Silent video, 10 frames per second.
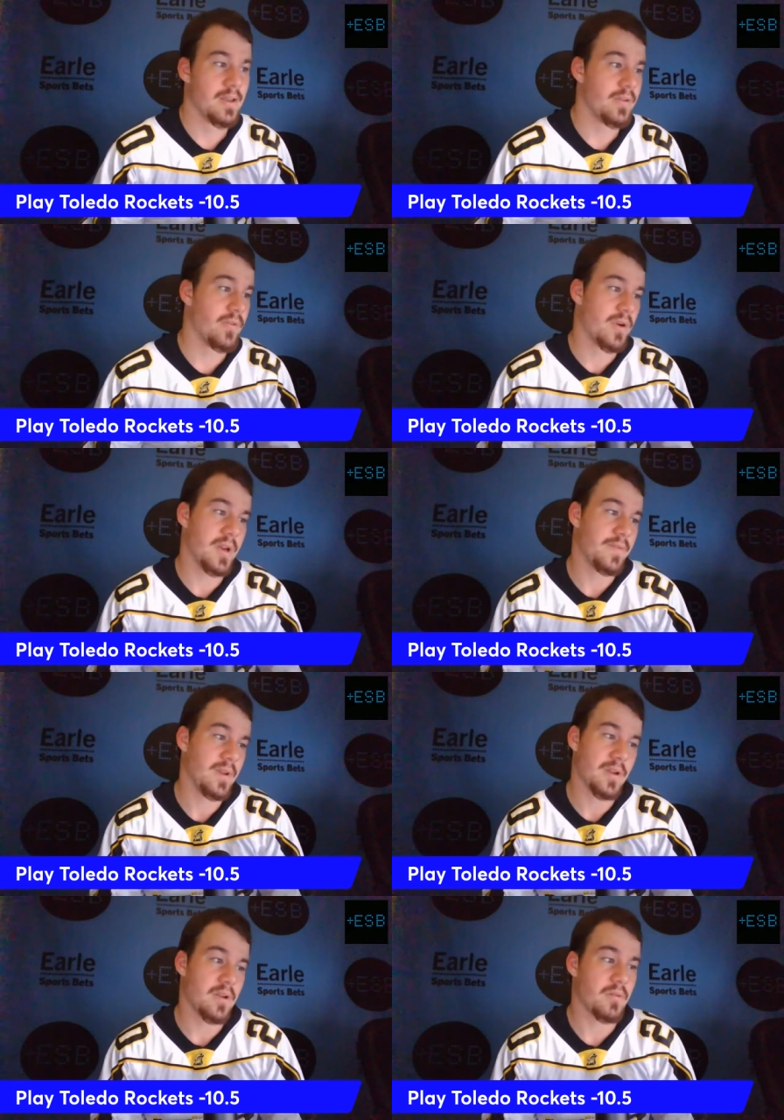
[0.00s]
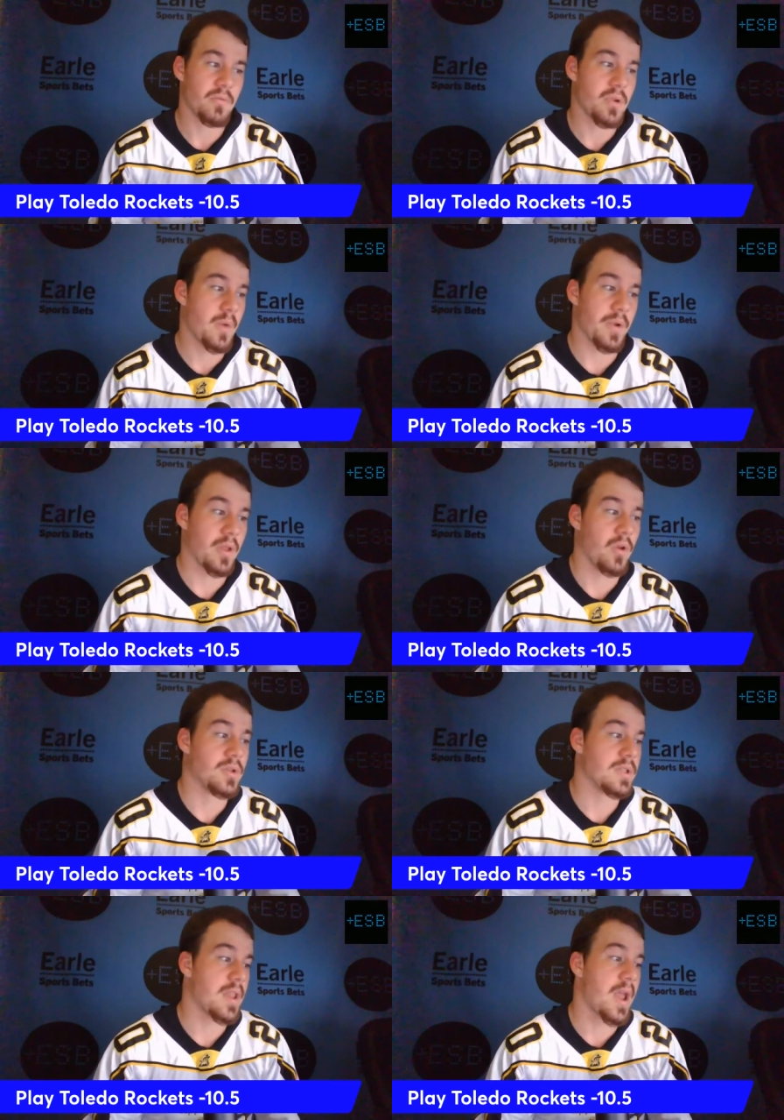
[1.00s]
or even coming
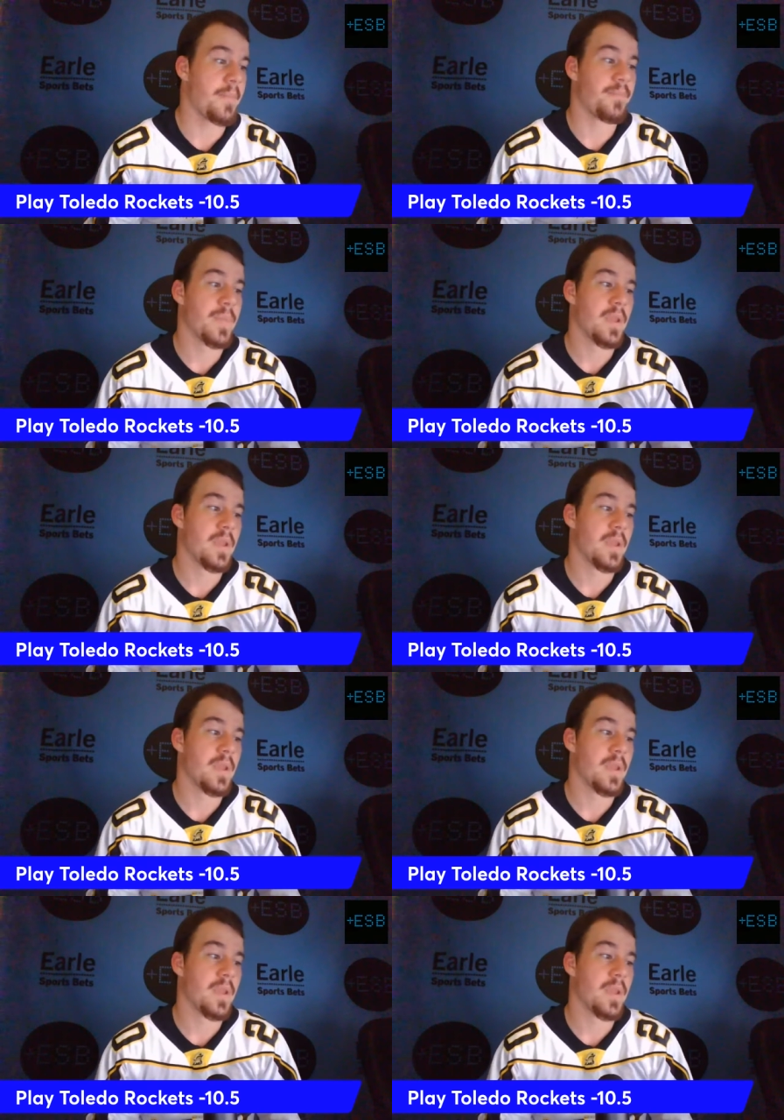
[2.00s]
close to that.